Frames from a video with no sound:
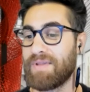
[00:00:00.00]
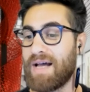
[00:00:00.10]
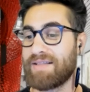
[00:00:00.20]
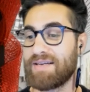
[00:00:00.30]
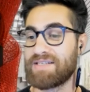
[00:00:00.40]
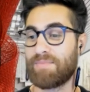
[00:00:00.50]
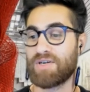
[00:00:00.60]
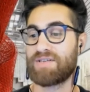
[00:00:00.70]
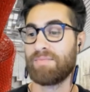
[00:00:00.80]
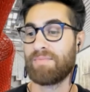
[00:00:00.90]
NADAAA is a
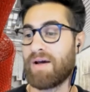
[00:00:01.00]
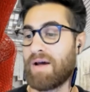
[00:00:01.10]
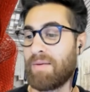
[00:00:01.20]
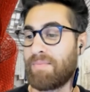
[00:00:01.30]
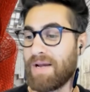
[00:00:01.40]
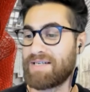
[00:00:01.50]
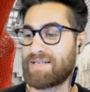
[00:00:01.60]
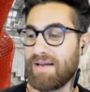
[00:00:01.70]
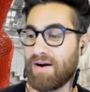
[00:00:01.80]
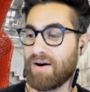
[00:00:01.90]
Boston uh,
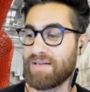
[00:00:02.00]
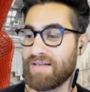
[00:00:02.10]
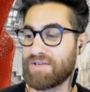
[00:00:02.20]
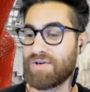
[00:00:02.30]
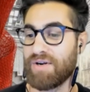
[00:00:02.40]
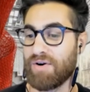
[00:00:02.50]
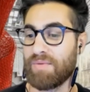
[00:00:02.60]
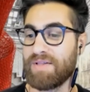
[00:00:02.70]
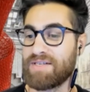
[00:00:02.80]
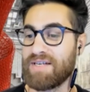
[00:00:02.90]
based architecture and
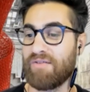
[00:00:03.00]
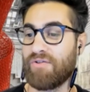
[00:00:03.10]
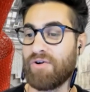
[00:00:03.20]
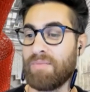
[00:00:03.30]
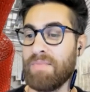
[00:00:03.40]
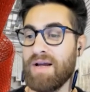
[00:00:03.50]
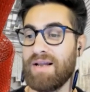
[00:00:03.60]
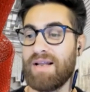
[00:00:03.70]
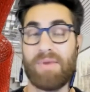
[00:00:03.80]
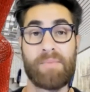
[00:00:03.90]
urban design firm
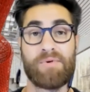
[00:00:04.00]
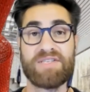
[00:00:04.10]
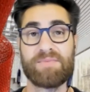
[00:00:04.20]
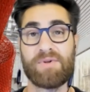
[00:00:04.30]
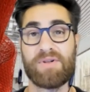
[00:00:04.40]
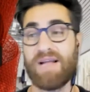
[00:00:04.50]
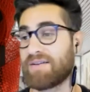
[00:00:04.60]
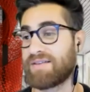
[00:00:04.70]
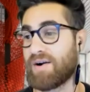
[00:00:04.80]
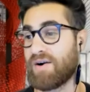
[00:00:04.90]
led by Principal Nader
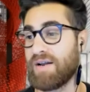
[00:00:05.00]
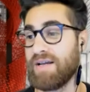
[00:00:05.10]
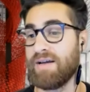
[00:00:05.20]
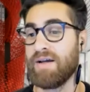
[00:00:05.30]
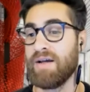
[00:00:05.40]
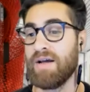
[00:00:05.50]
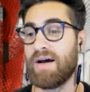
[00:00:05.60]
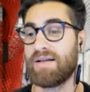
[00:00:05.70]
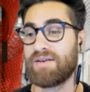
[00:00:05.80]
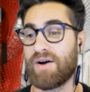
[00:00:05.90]
Tehrani.
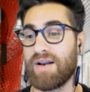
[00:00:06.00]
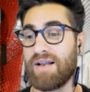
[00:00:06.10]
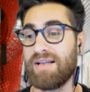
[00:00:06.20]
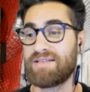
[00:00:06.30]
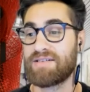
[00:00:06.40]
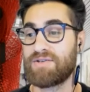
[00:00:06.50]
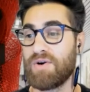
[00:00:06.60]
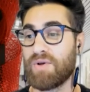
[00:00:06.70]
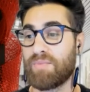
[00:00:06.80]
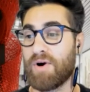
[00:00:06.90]
Uh, Tehrani leads a
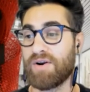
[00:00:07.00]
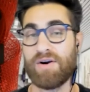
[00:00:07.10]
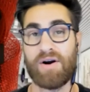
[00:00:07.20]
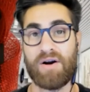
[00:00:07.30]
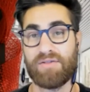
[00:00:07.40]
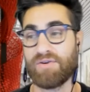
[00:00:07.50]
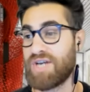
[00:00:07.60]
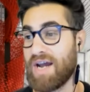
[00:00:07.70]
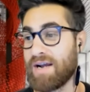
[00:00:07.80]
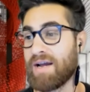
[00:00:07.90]
studio with partner Arthur
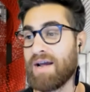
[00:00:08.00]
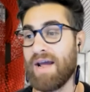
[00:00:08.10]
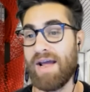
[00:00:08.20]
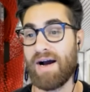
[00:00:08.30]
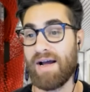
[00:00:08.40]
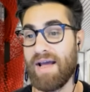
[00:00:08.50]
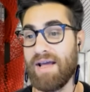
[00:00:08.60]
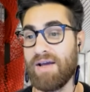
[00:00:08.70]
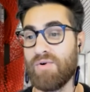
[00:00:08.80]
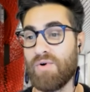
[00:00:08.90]
Chang,
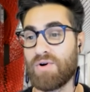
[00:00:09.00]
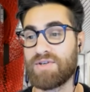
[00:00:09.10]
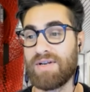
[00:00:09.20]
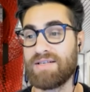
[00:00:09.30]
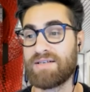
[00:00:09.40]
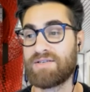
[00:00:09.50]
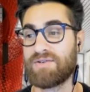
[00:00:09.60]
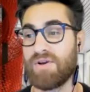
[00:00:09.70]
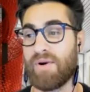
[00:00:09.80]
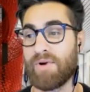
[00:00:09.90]
AIA, who also leads the
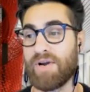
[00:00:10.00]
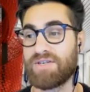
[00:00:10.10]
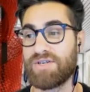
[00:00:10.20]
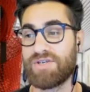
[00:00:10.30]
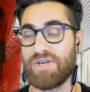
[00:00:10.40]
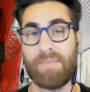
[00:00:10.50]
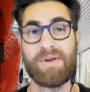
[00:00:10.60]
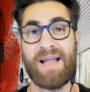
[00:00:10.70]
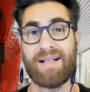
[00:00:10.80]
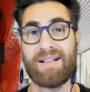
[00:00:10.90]
studio fabrication shop
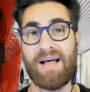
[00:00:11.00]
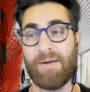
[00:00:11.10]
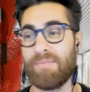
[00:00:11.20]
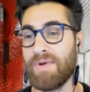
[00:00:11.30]
NADLab.